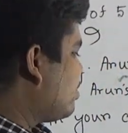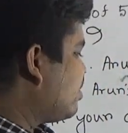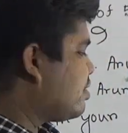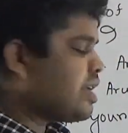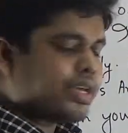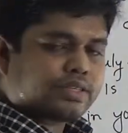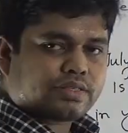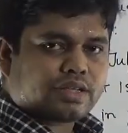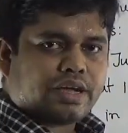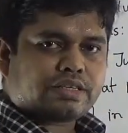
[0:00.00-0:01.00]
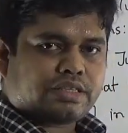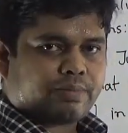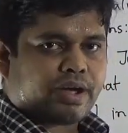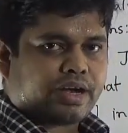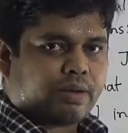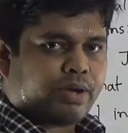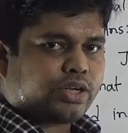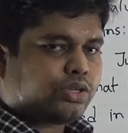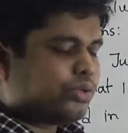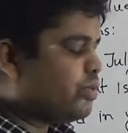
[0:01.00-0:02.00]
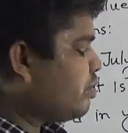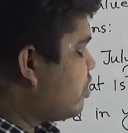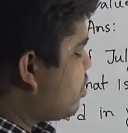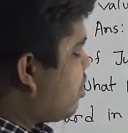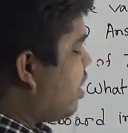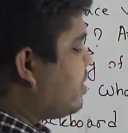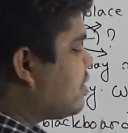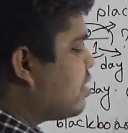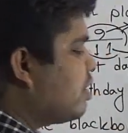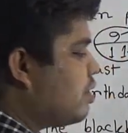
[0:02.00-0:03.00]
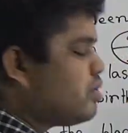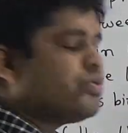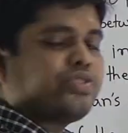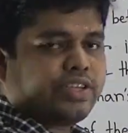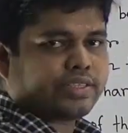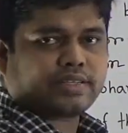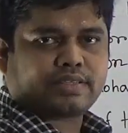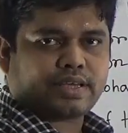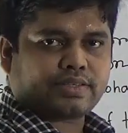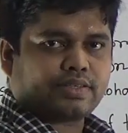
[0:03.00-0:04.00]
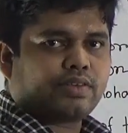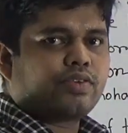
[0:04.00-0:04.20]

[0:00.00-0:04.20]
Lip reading: 6. It's divided by 2. Cos 2 3s are 6.